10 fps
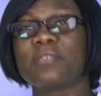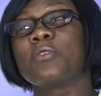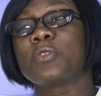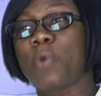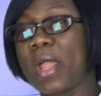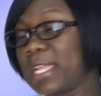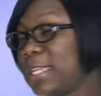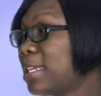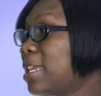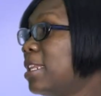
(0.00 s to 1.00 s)
is also an
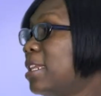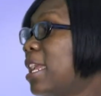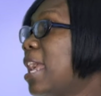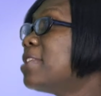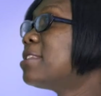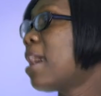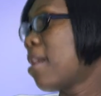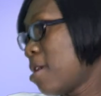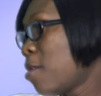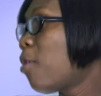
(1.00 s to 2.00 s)

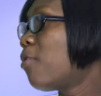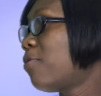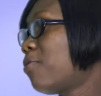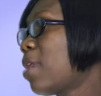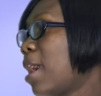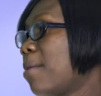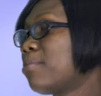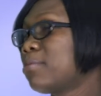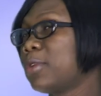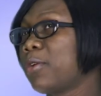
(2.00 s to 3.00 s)
indicator of,
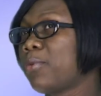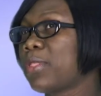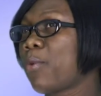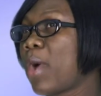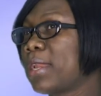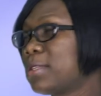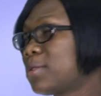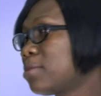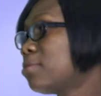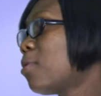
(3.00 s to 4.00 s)
you know, whether one
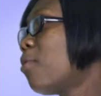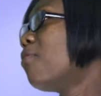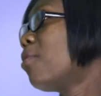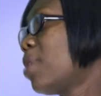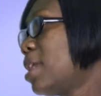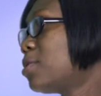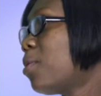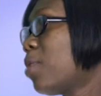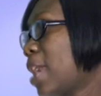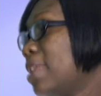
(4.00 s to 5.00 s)
is overweight
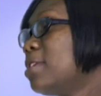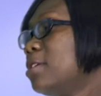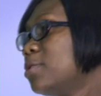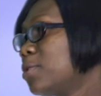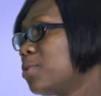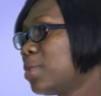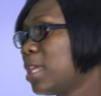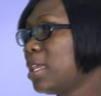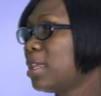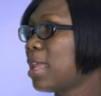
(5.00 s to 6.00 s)
or getting into
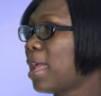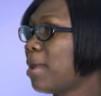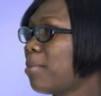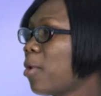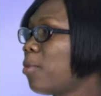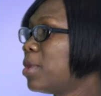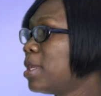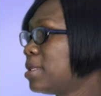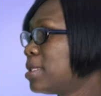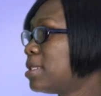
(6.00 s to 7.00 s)
the
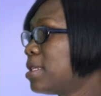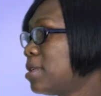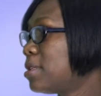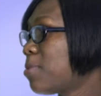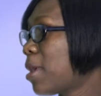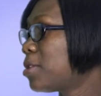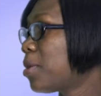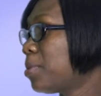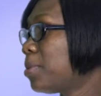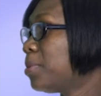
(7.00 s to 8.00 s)
obesity spectrum.